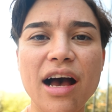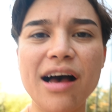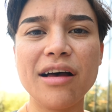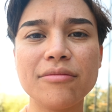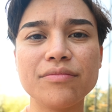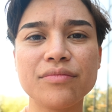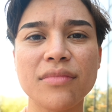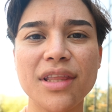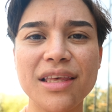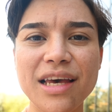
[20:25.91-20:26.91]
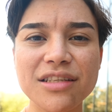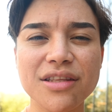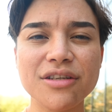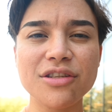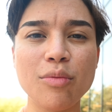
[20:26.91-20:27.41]
um, yes,
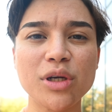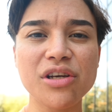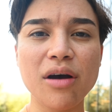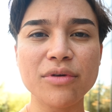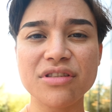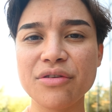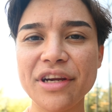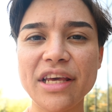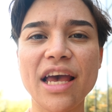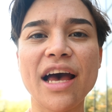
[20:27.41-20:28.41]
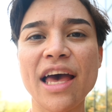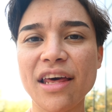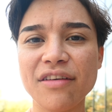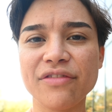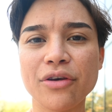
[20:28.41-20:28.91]
there's so much opportunity
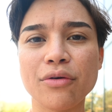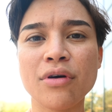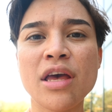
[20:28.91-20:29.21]
ahead of you,